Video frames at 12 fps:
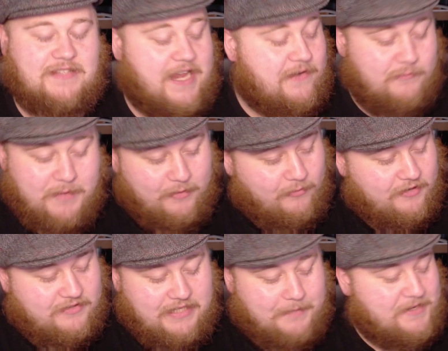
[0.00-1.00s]
I make
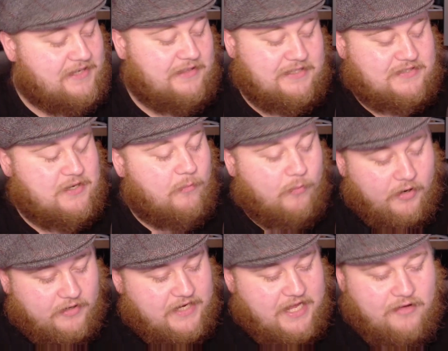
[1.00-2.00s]
a list at
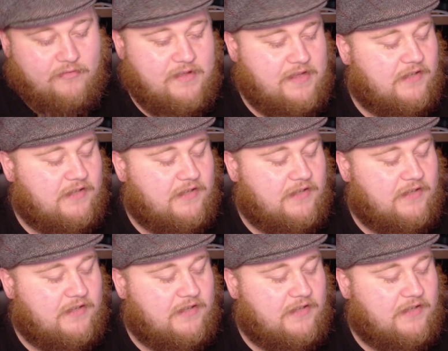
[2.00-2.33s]
work now,